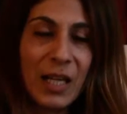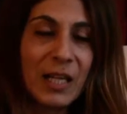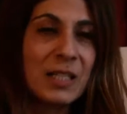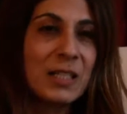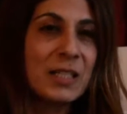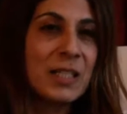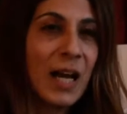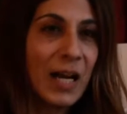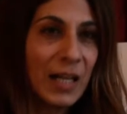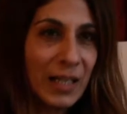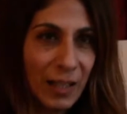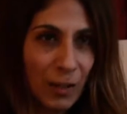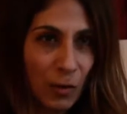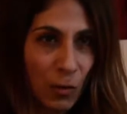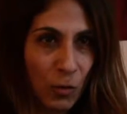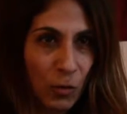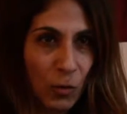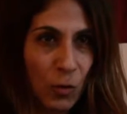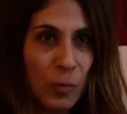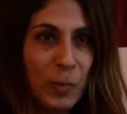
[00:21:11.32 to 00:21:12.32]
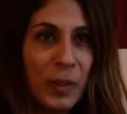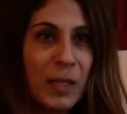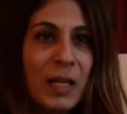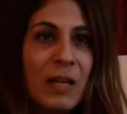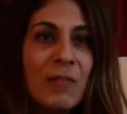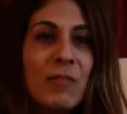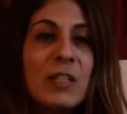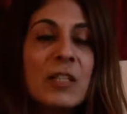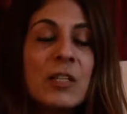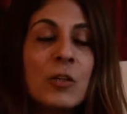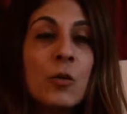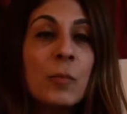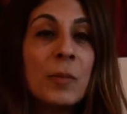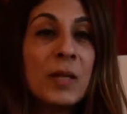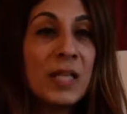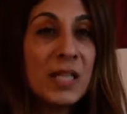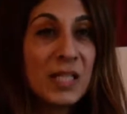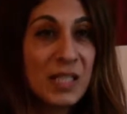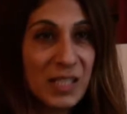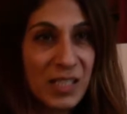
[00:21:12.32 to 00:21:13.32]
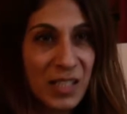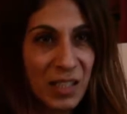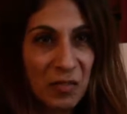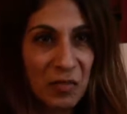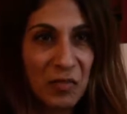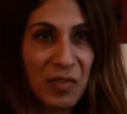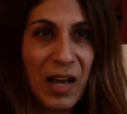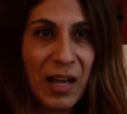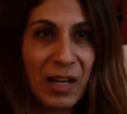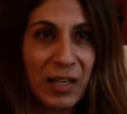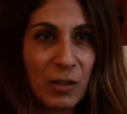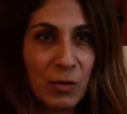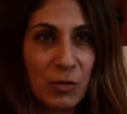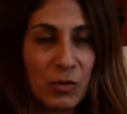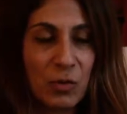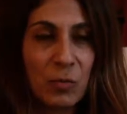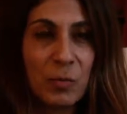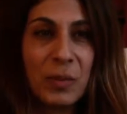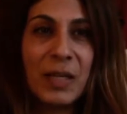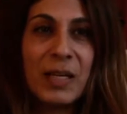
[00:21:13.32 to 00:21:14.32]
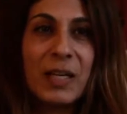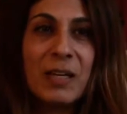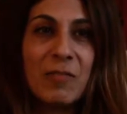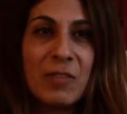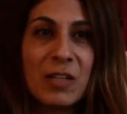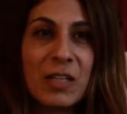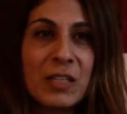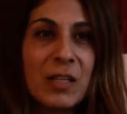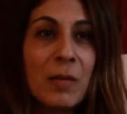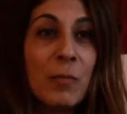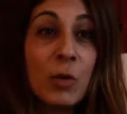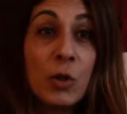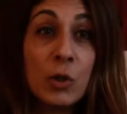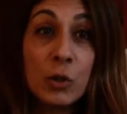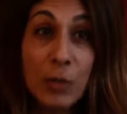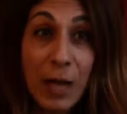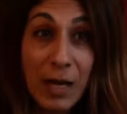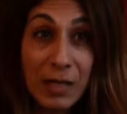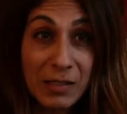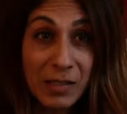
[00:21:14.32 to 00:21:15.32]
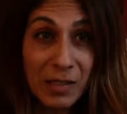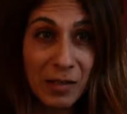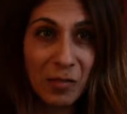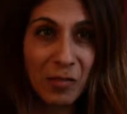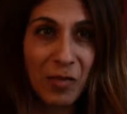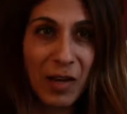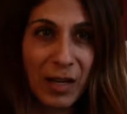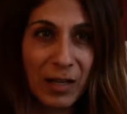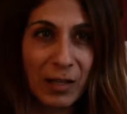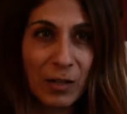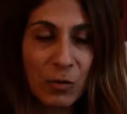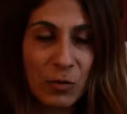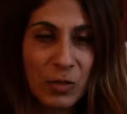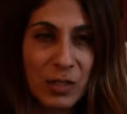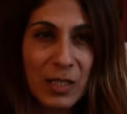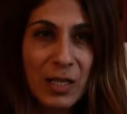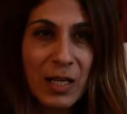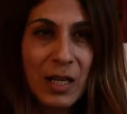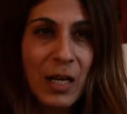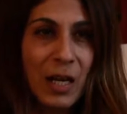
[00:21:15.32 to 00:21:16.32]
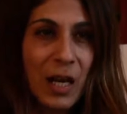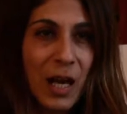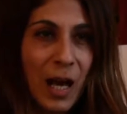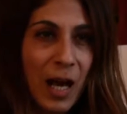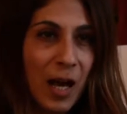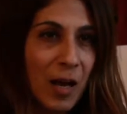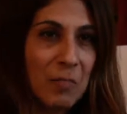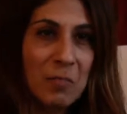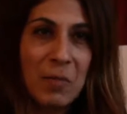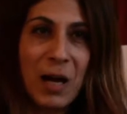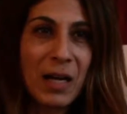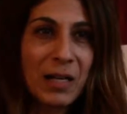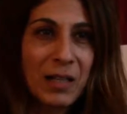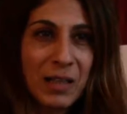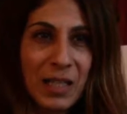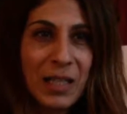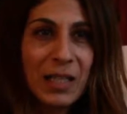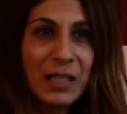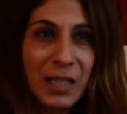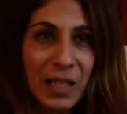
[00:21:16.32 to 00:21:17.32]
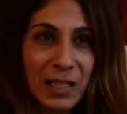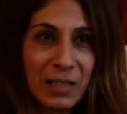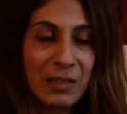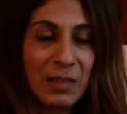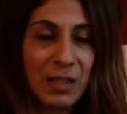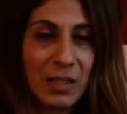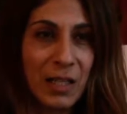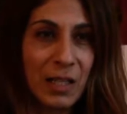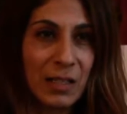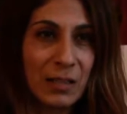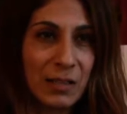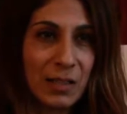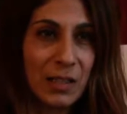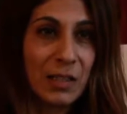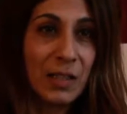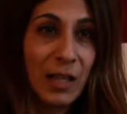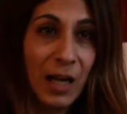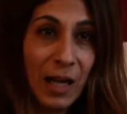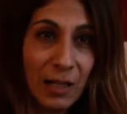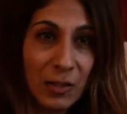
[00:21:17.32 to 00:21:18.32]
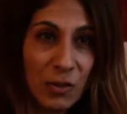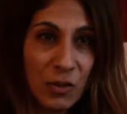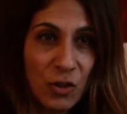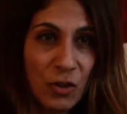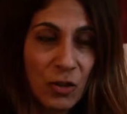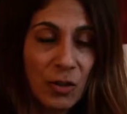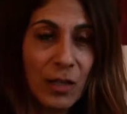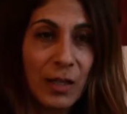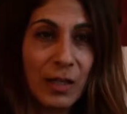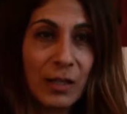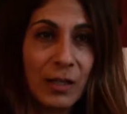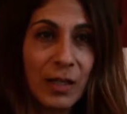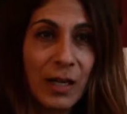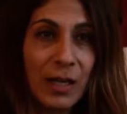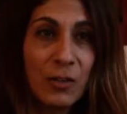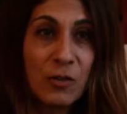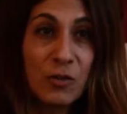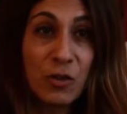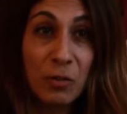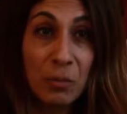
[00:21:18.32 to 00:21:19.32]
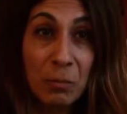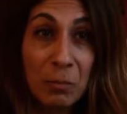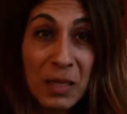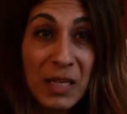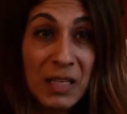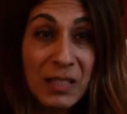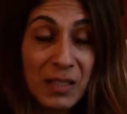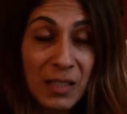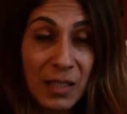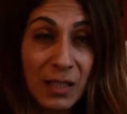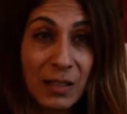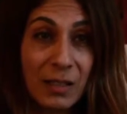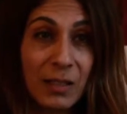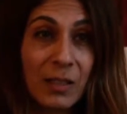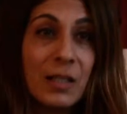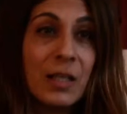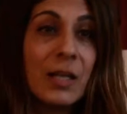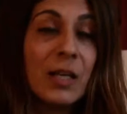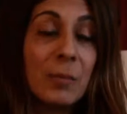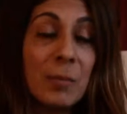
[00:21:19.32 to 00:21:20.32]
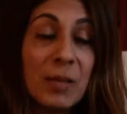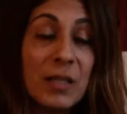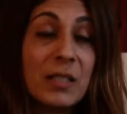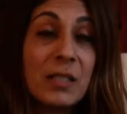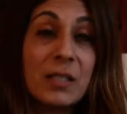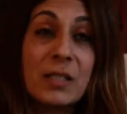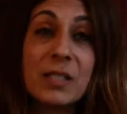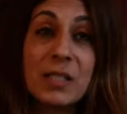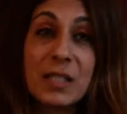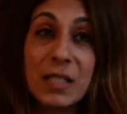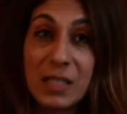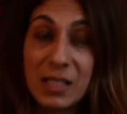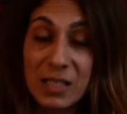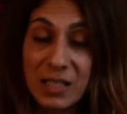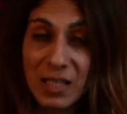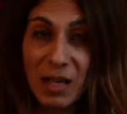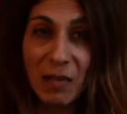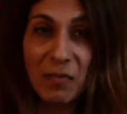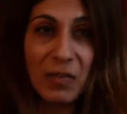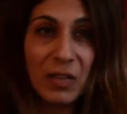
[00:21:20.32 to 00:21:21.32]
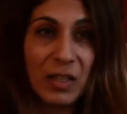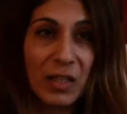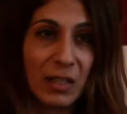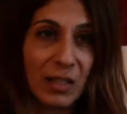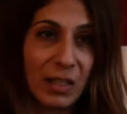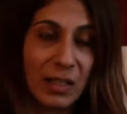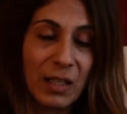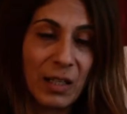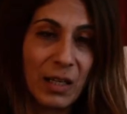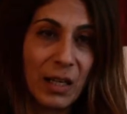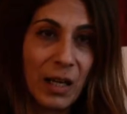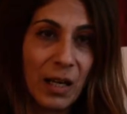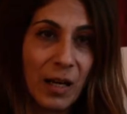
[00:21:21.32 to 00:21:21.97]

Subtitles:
dialogue, who believe in humanistic values, who believe in democratic values. I think that culture and cultural meetings can definitely